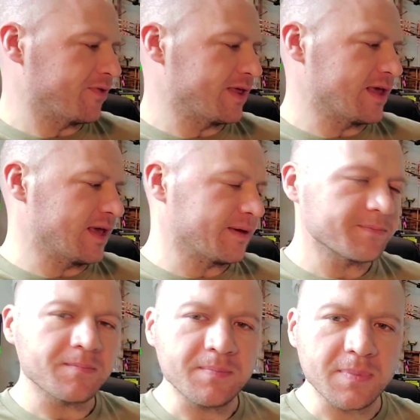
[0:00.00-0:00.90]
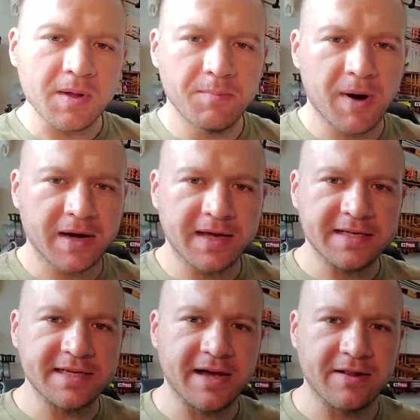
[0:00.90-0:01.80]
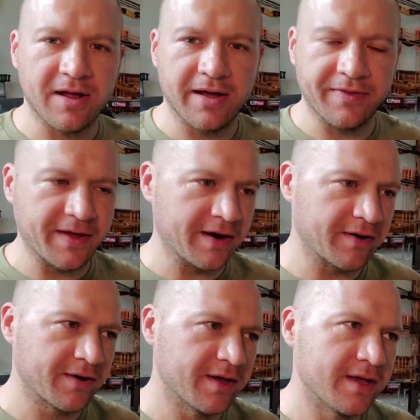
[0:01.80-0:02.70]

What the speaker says: the monkey tail on there.